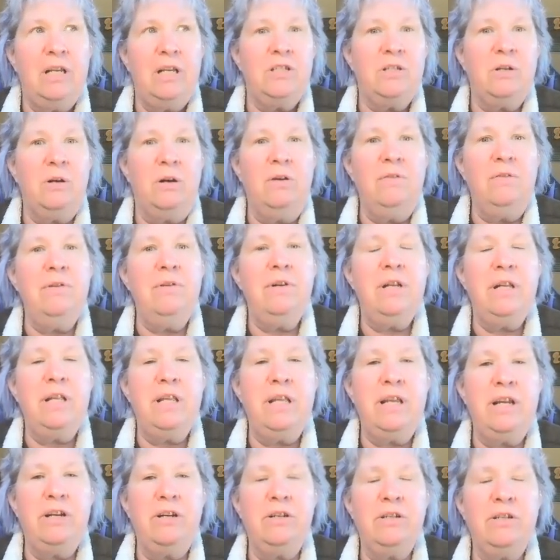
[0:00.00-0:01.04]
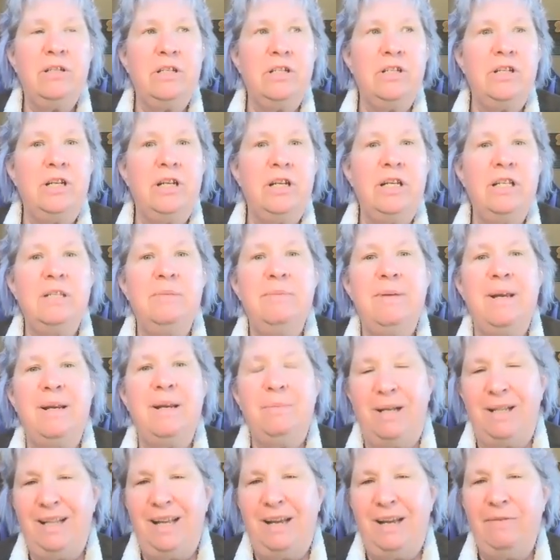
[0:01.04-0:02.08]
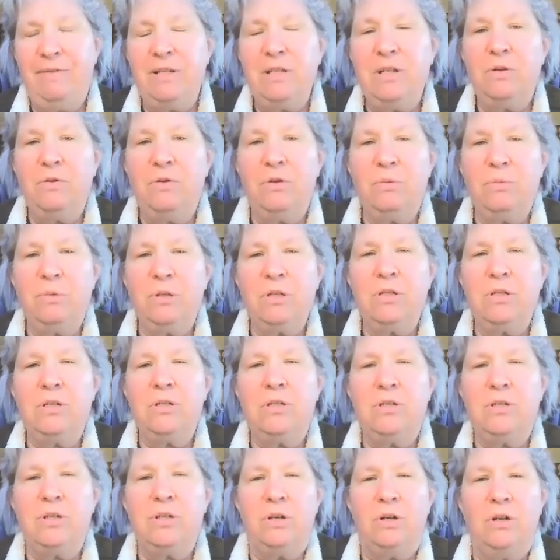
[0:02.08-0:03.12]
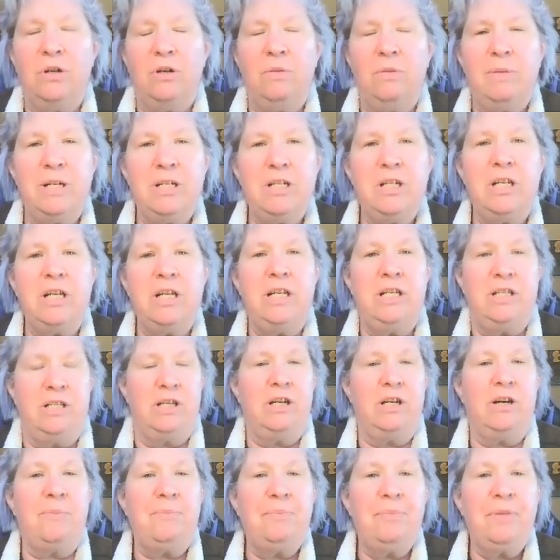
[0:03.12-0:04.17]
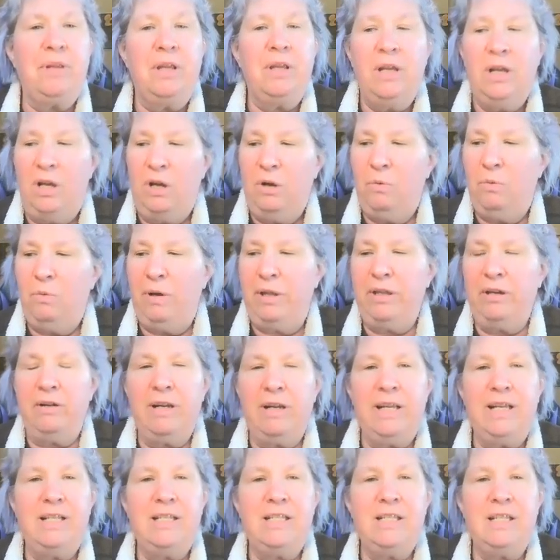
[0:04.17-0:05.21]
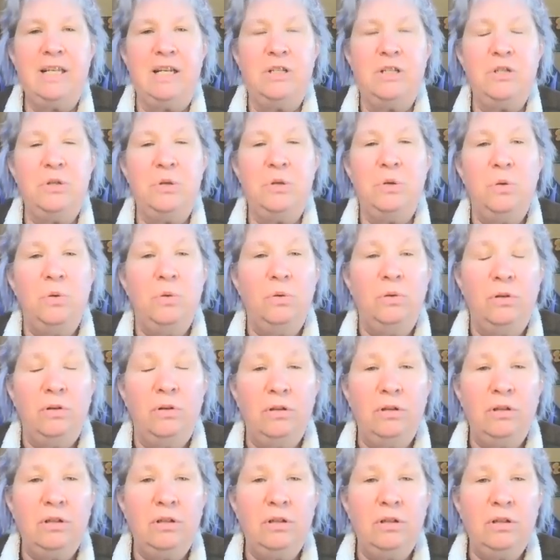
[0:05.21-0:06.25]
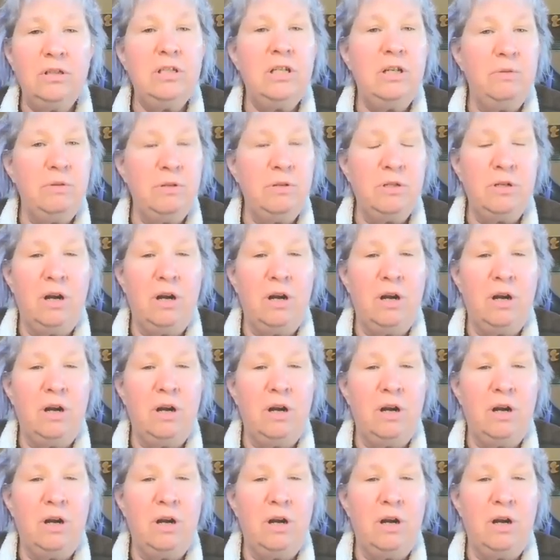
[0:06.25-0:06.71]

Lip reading: So over the years, she has made my life as a groomer so much easier, whether it's a tool she was